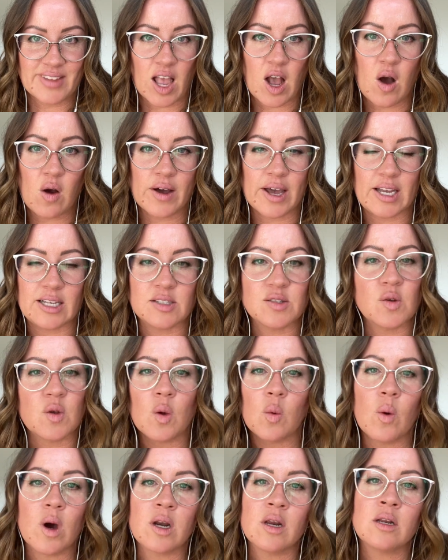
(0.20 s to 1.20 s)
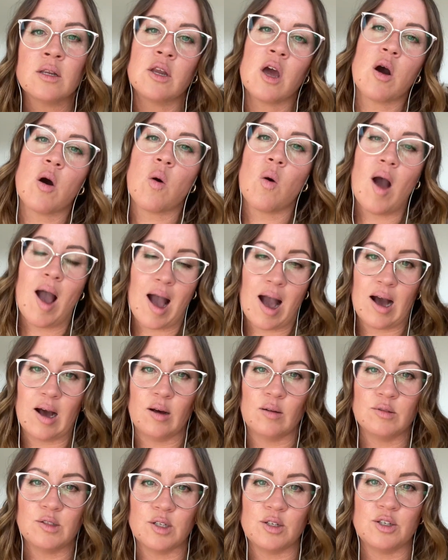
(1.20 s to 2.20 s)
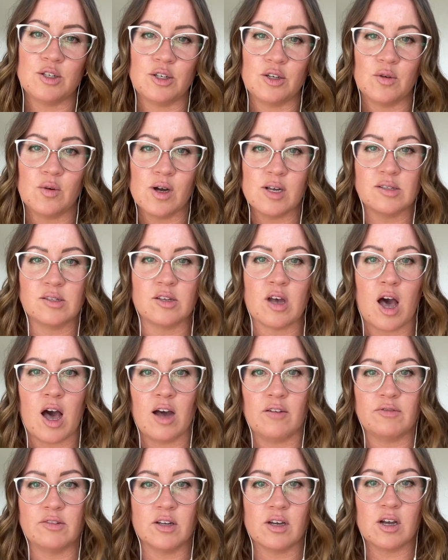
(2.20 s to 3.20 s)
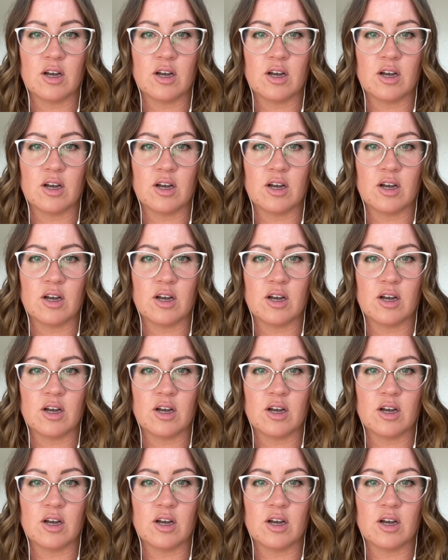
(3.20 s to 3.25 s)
Okay, so you want to know how to do a soft